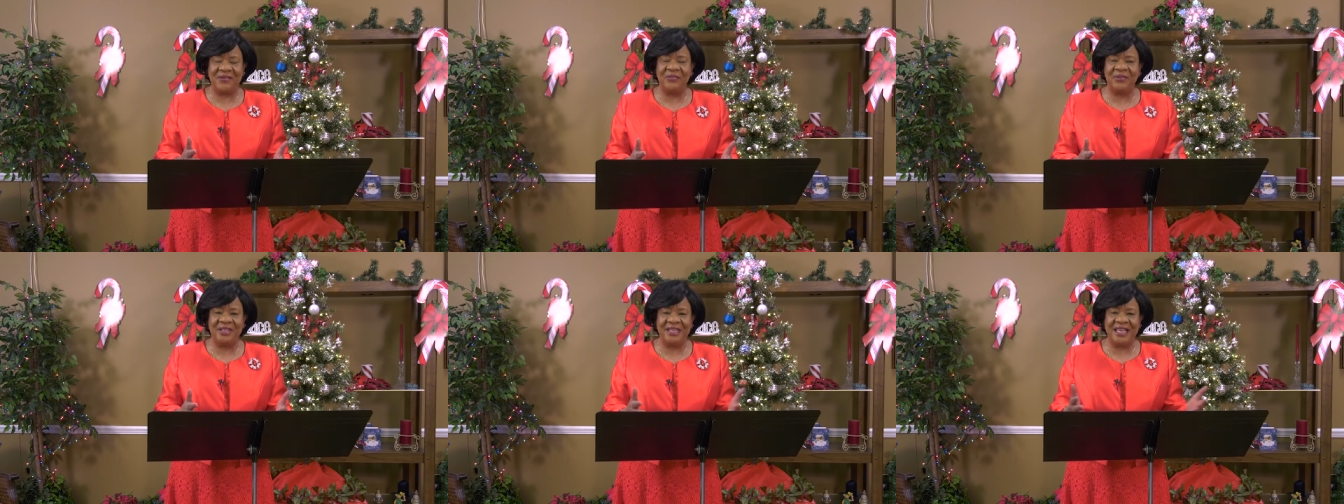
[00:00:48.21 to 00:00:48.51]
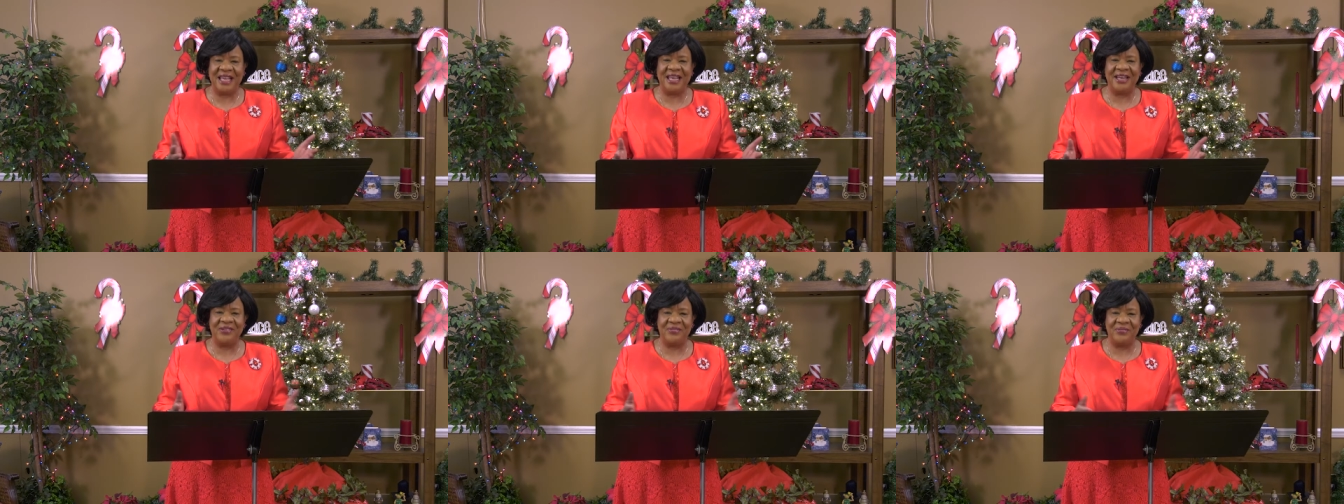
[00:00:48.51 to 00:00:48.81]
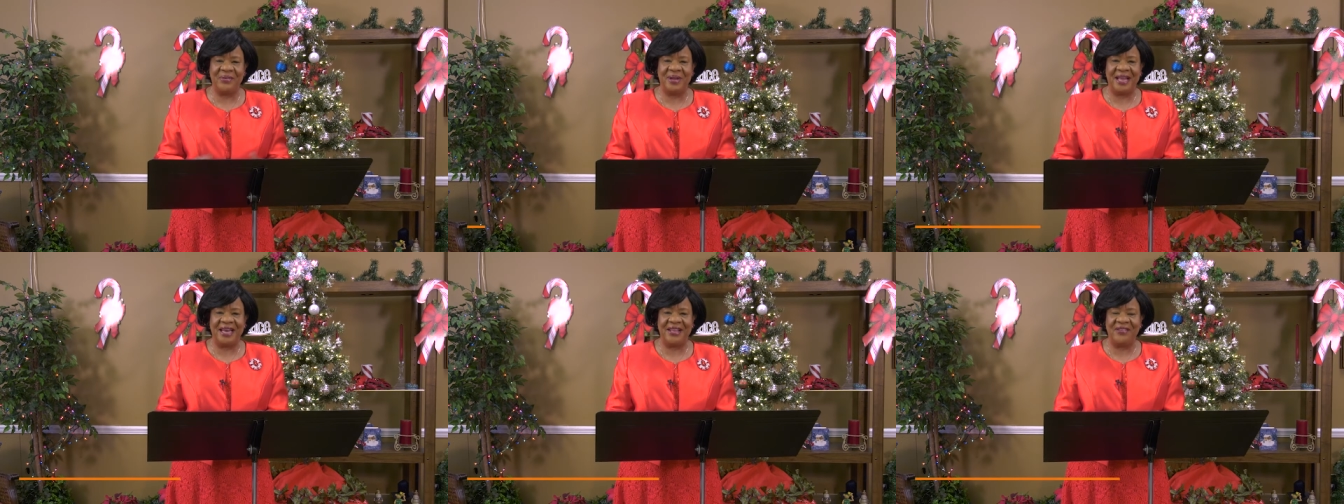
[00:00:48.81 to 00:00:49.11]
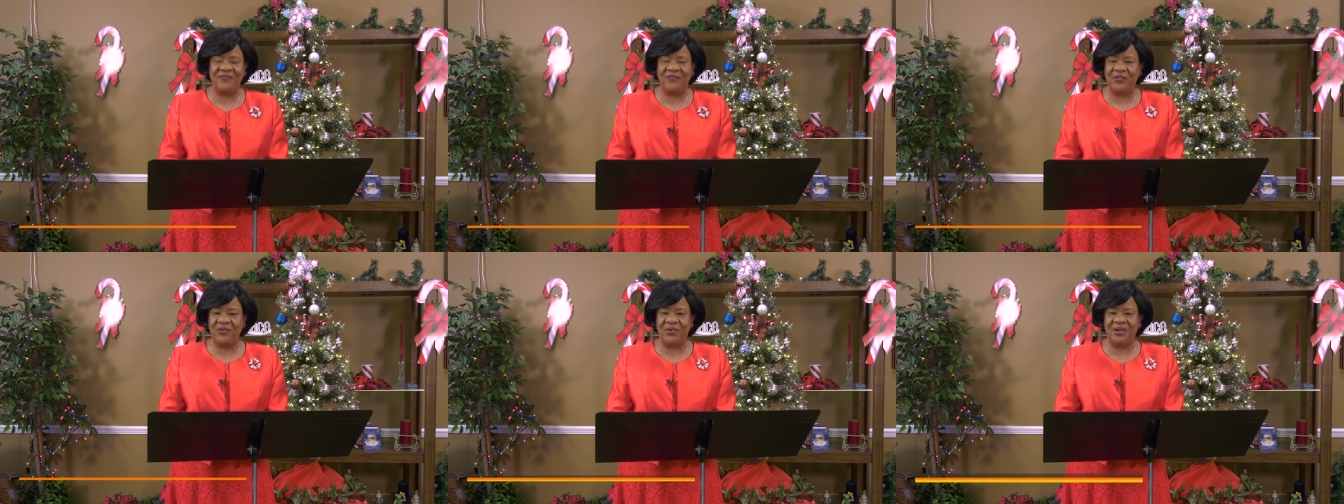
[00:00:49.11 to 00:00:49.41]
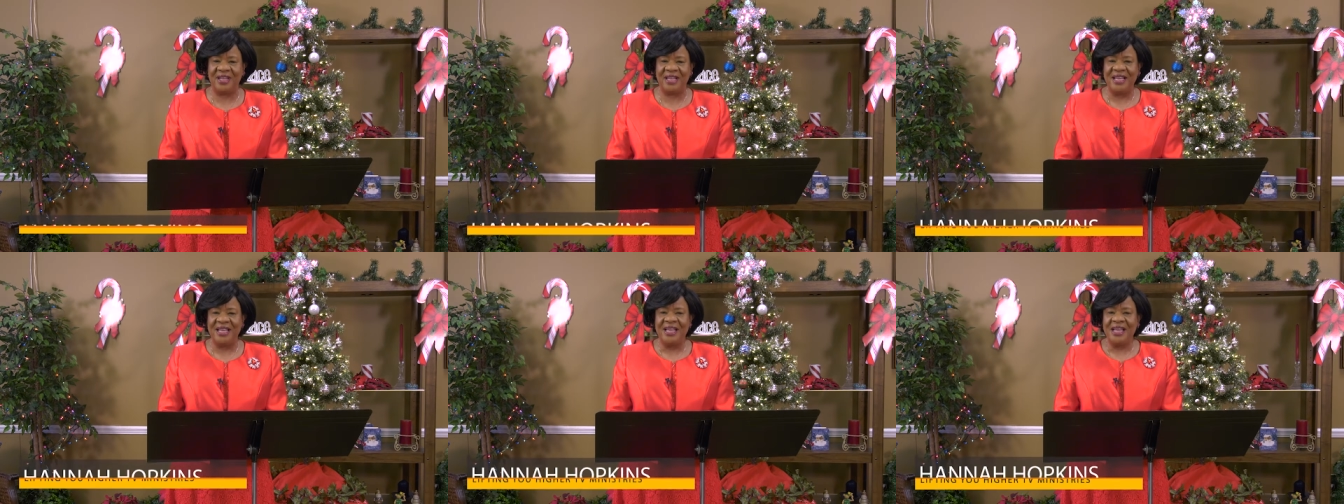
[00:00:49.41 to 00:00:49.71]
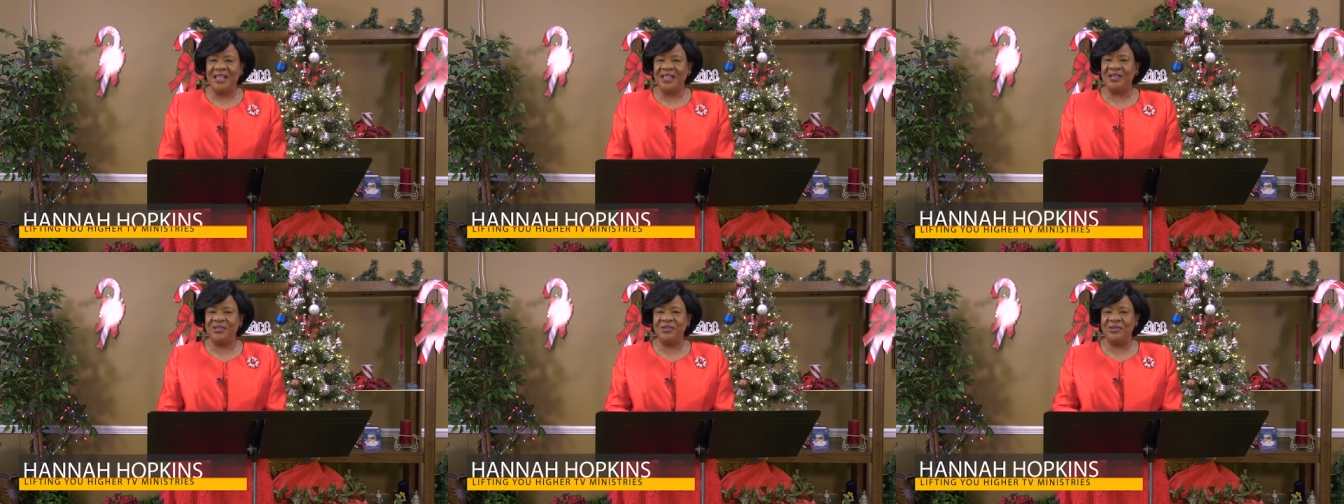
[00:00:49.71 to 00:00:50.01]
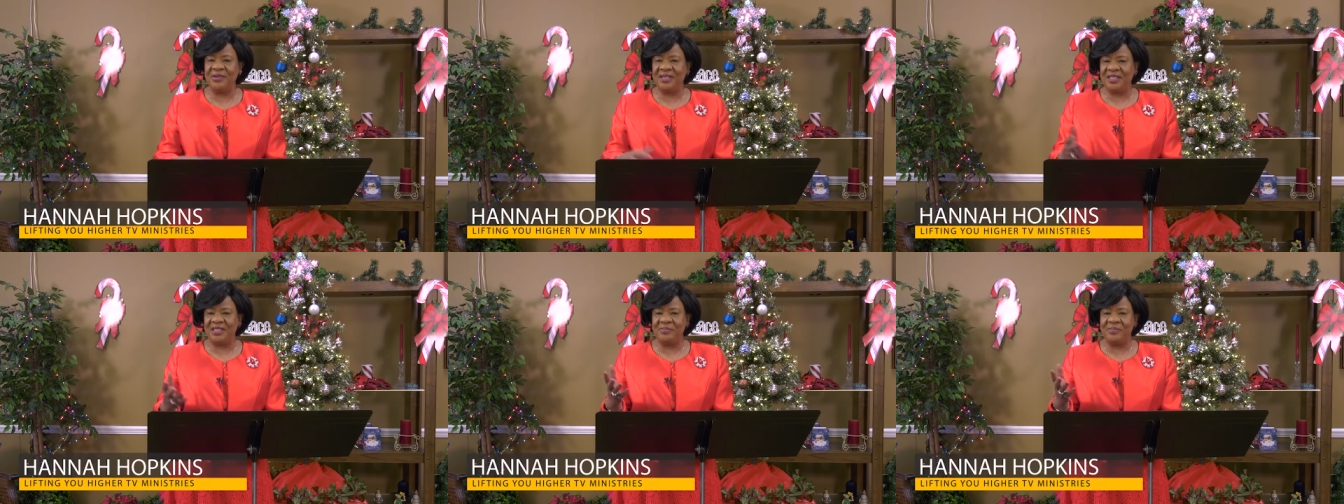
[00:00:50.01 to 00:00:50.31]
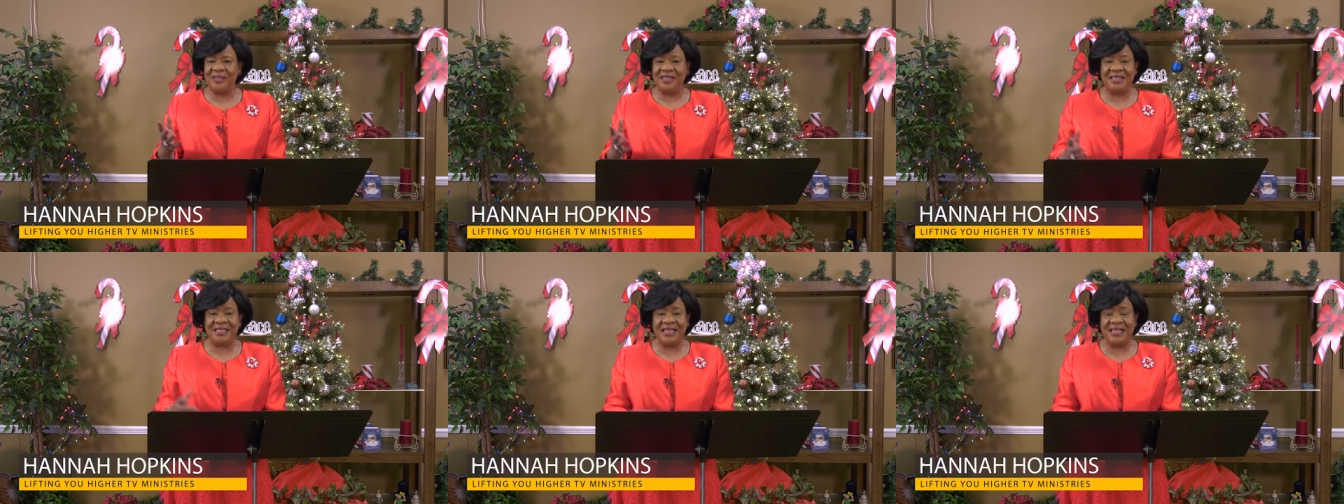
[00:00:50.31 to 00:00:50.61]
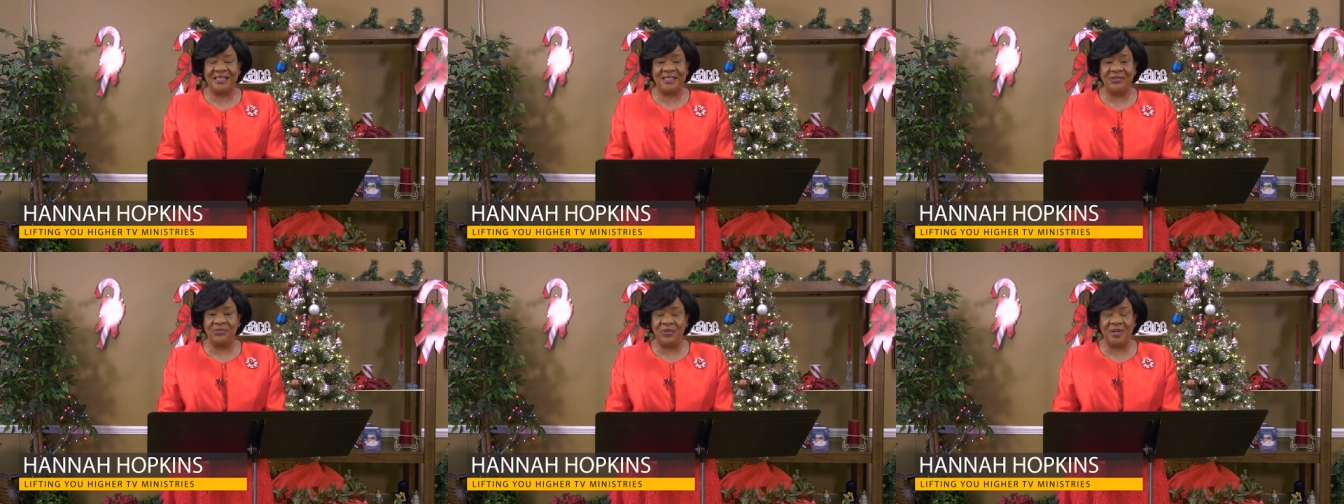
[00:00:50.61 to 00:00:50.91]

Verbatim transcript: We're getting ready for the Christmas season.